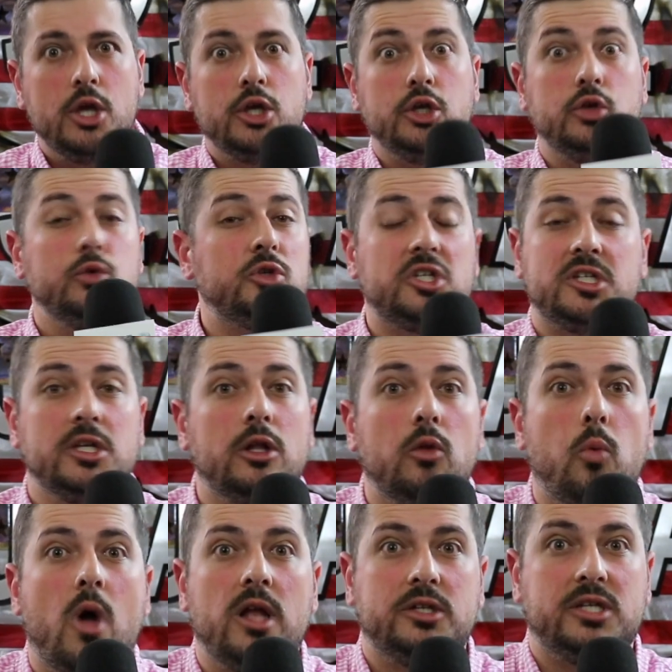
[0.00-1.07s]
you still
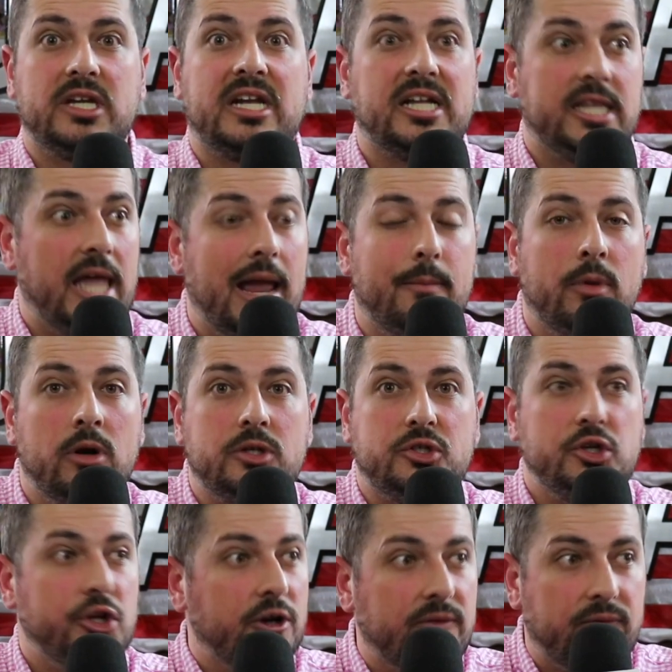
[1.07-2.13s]
want to clamor
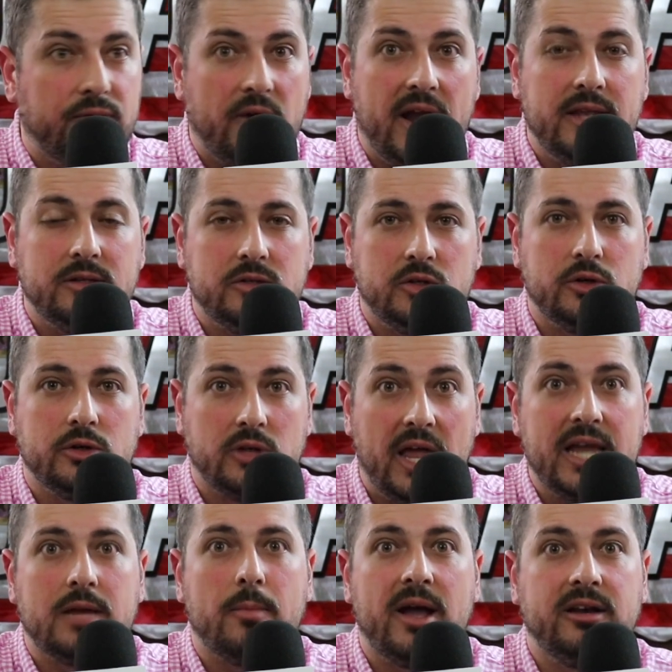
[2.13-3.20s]
to your friends, your
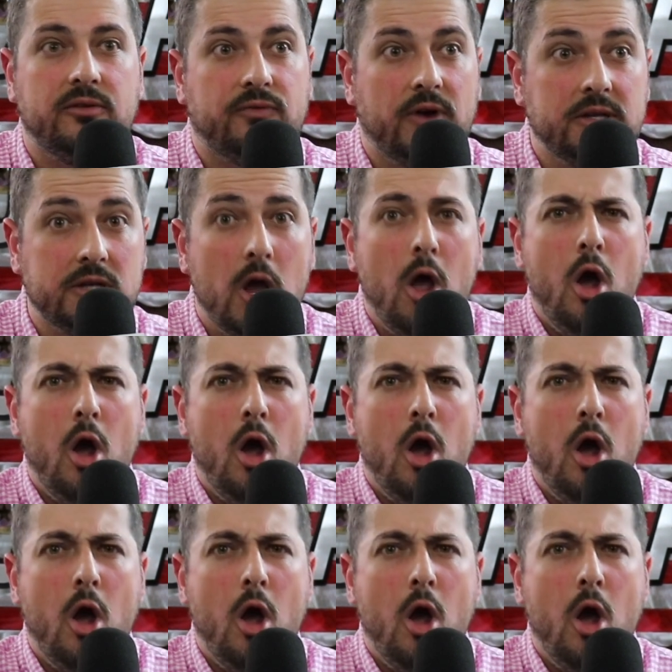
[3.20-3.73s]
like-minded friends,